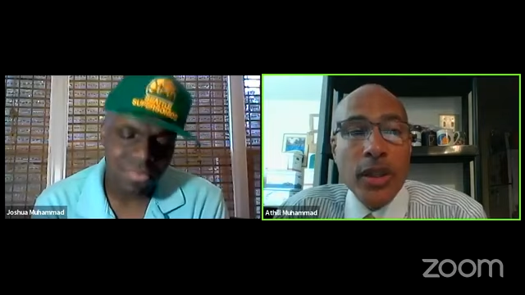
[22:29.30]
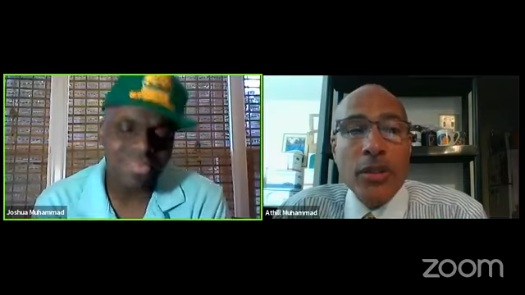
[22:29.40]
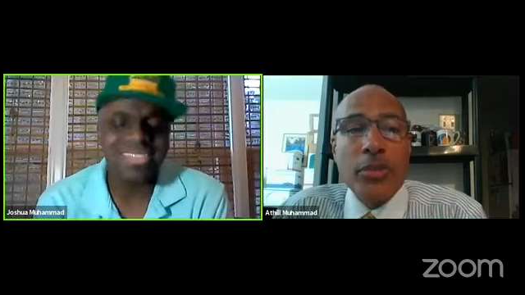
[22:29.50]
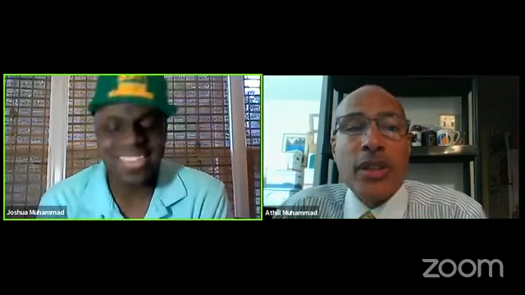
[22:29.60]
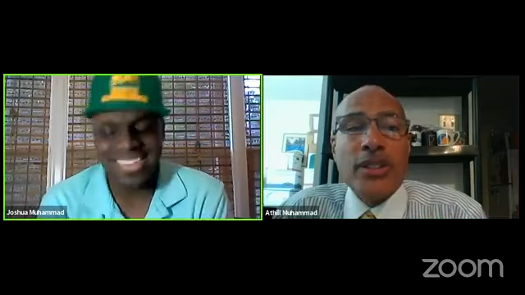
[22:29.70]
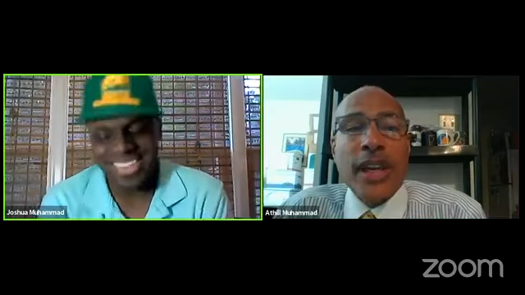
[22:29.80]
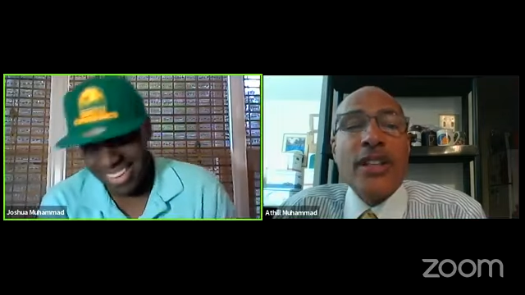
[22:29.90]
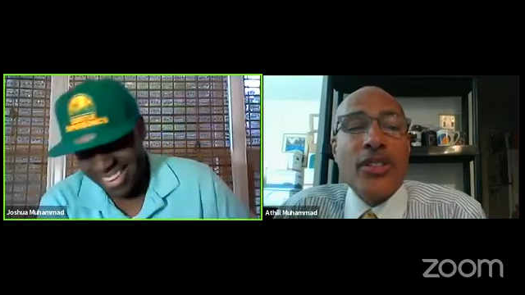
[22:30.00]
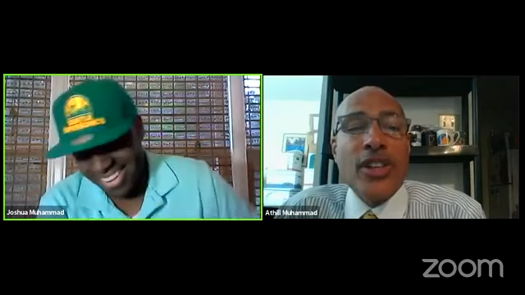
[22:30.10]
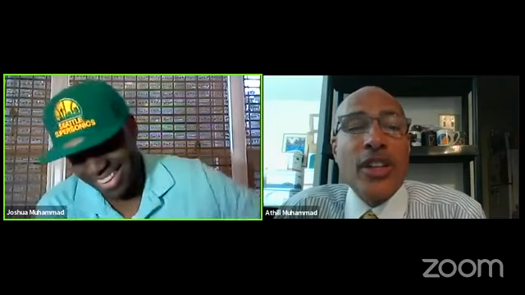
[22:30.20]
Speaker 1: because
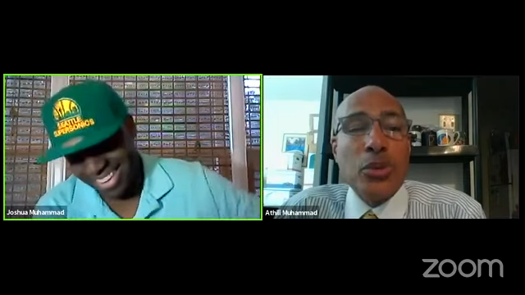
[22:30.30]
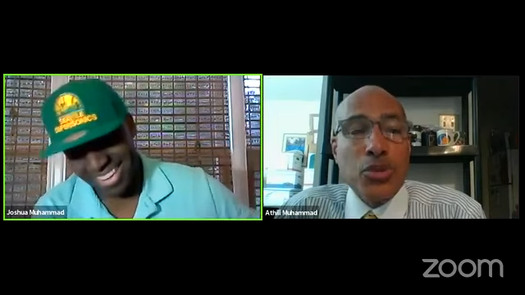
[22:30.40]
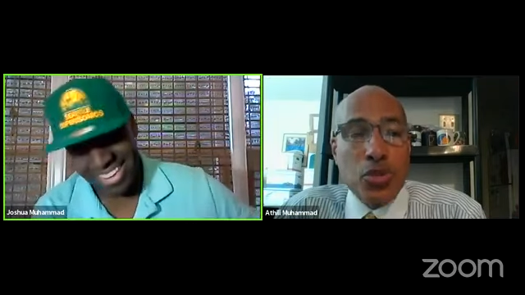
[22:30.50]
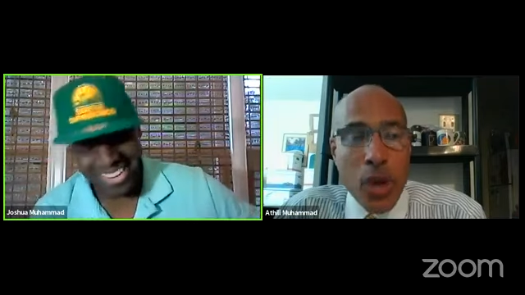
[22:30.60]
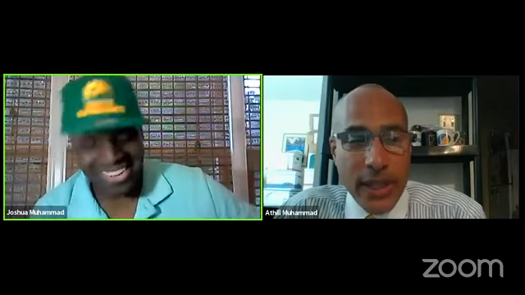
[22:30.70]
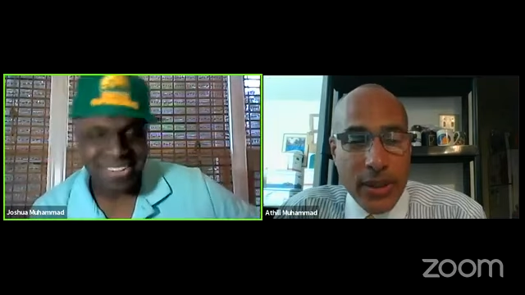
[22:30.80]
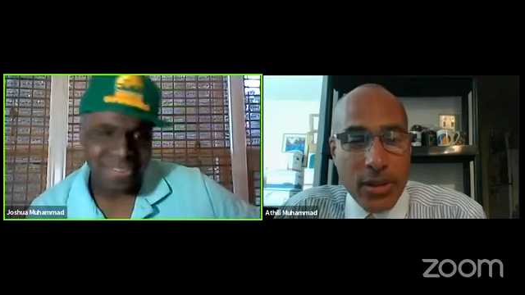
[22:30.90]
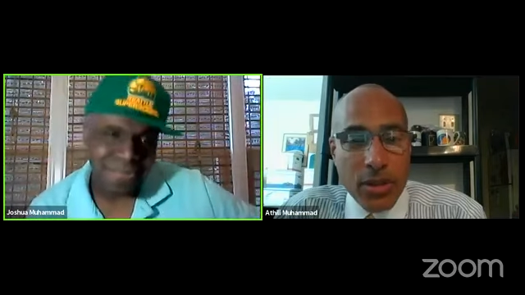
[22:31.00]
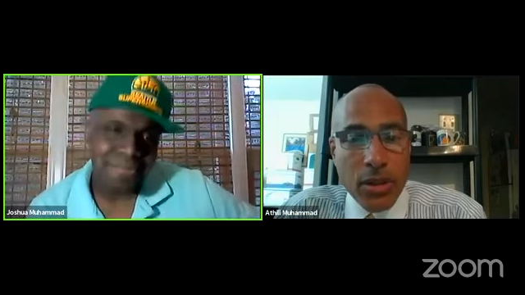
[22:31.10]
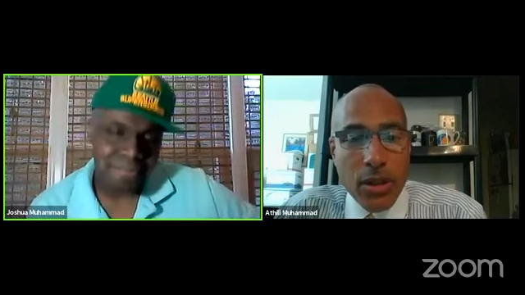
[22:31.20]
I didn't think it was right.
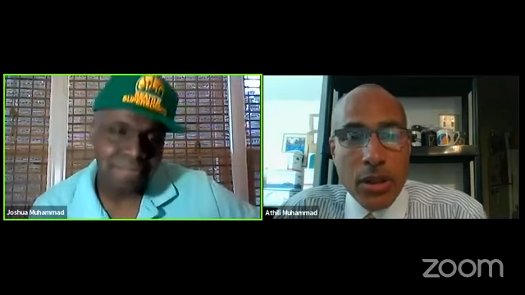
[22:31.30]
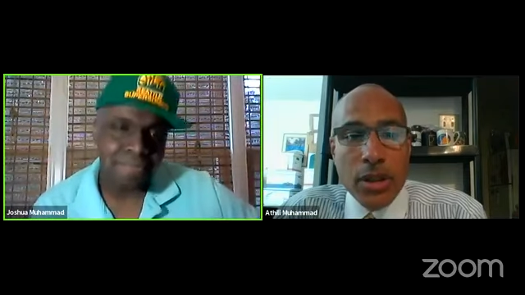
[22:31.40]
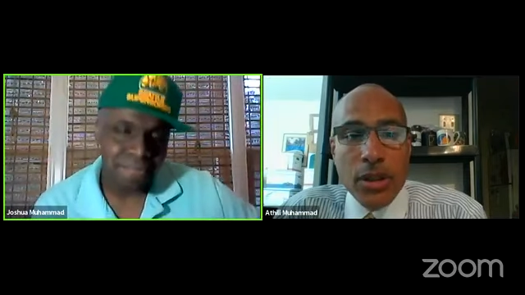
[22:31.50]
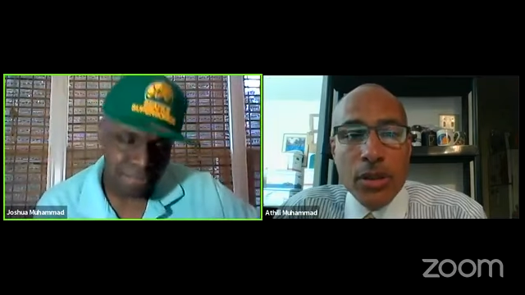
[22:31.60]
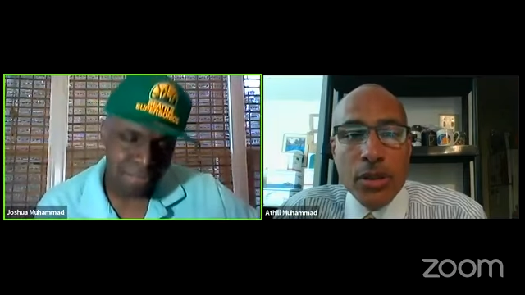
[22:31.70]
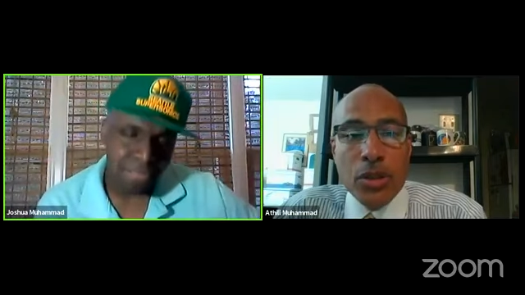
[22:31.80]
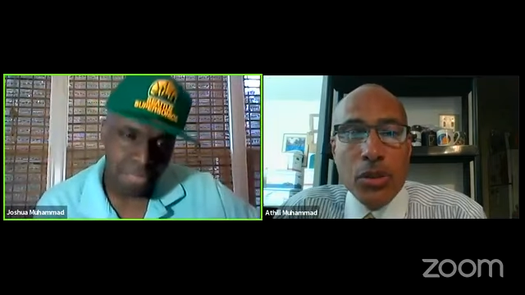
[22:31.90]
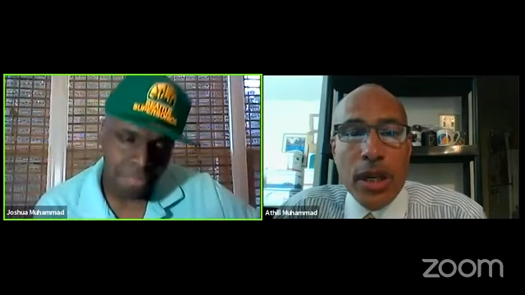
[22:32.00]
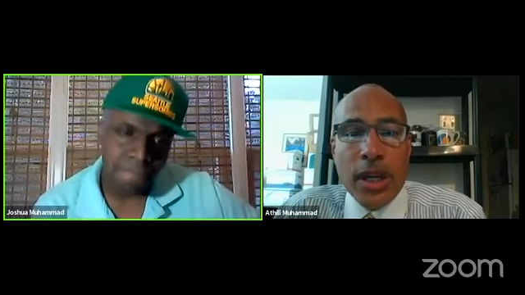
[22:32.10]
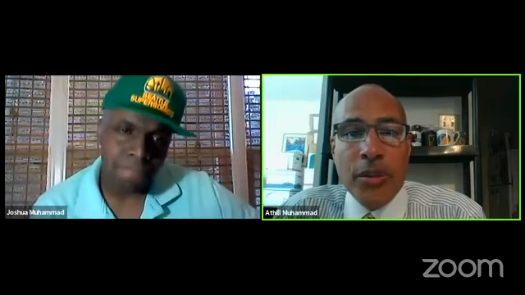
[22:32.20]
Mm-hmm. You
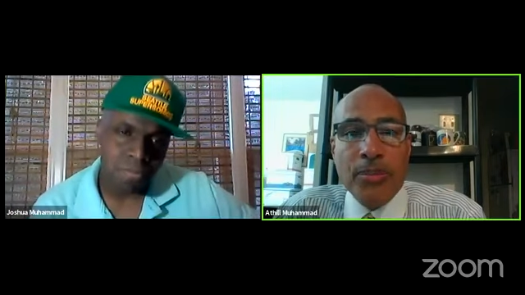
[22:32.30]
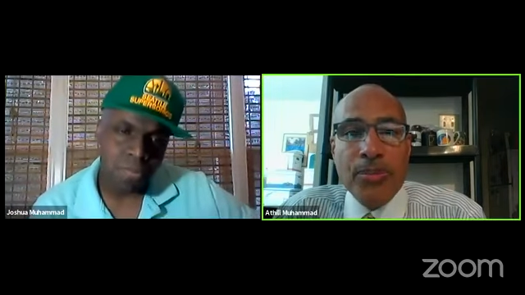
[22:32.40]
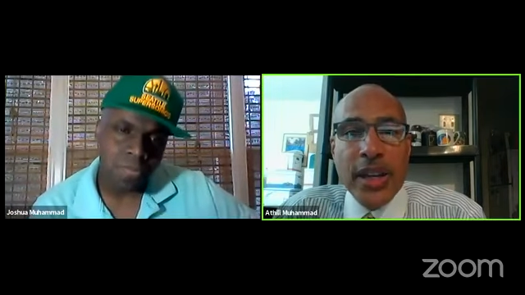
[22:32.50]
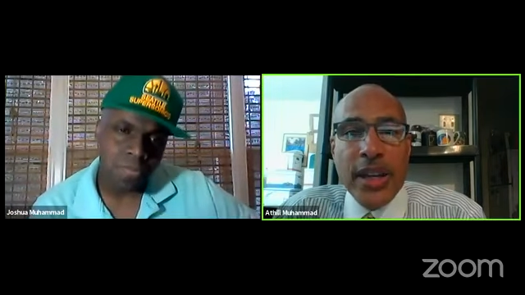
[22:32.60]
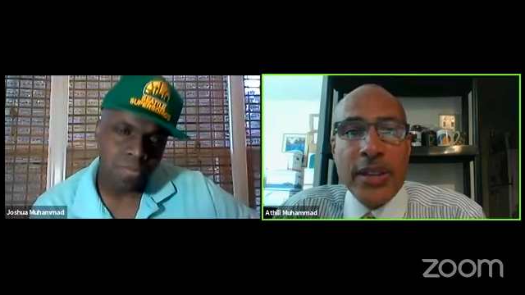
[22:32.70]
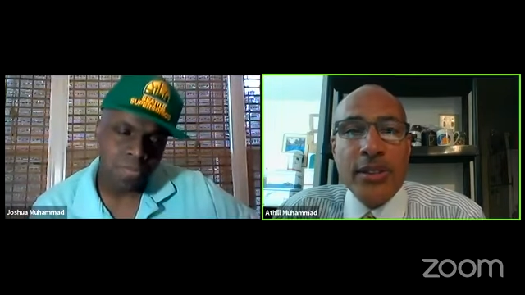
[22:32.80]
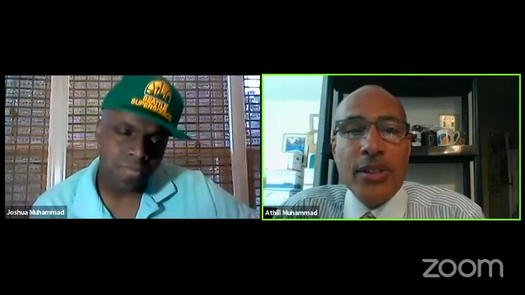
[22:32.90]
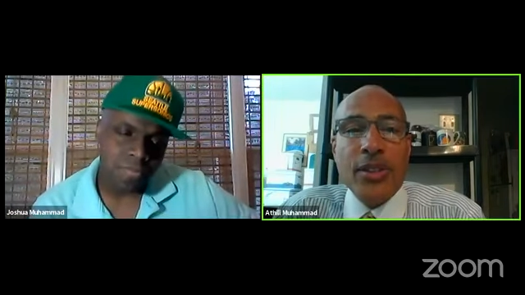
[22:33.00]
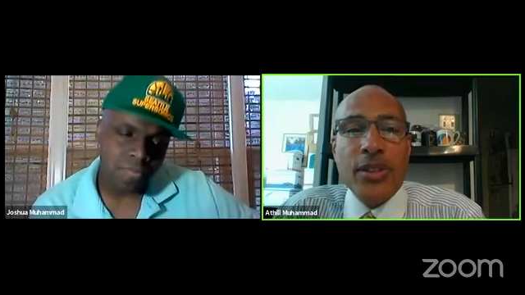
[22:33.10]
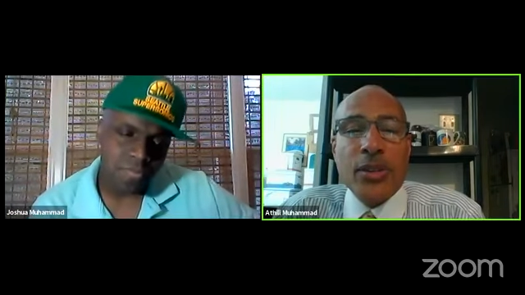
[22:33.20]
know, um,
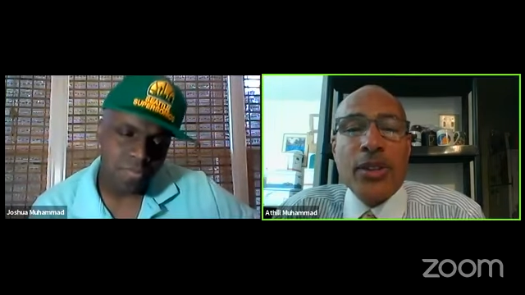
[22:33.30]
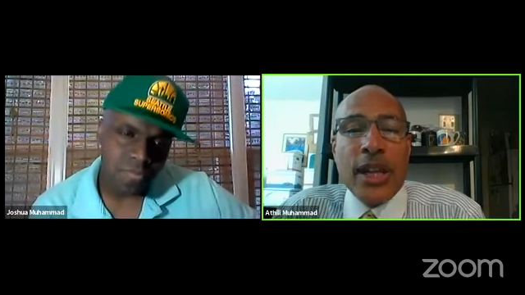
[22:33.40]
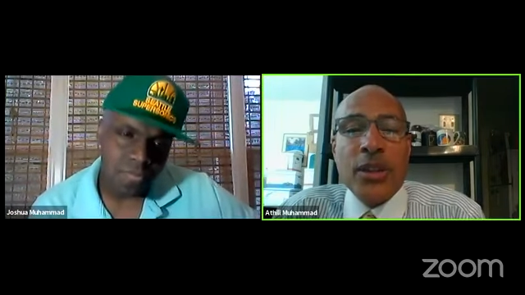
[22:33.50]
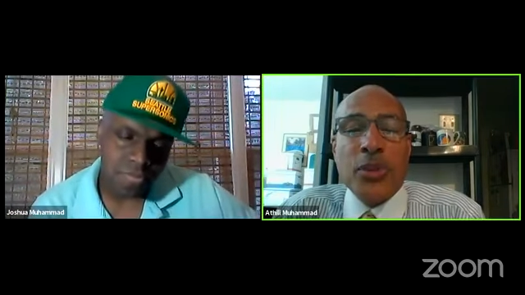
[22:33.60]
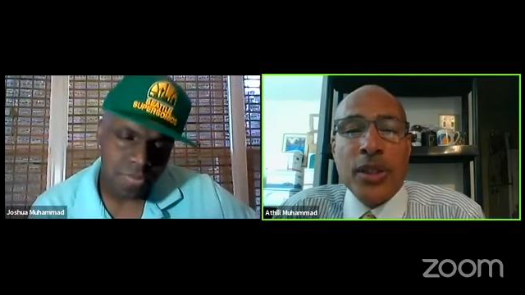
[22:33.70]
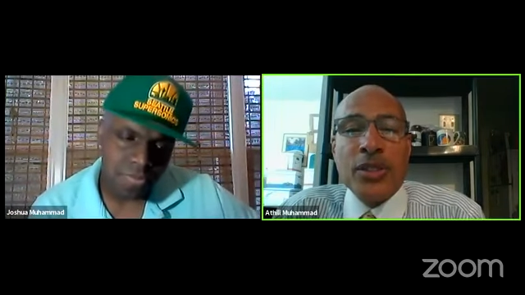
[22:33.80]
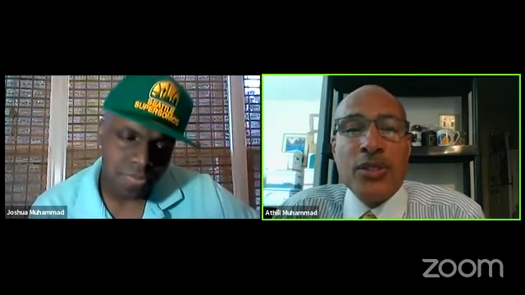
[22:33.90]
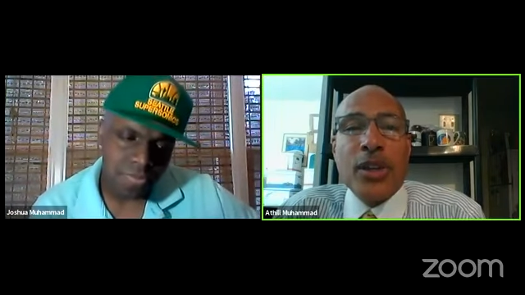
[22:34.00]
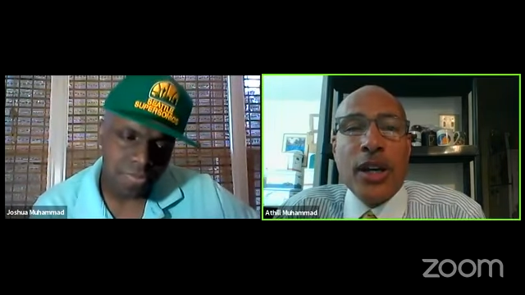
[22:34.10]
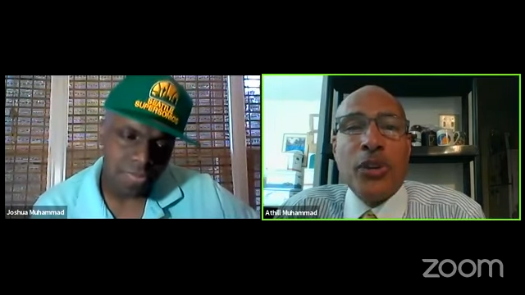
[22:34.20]
and you know, and I was,
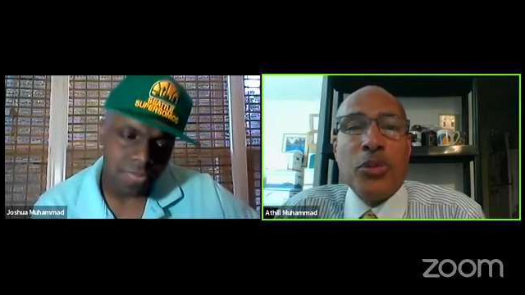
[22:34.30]
you know, how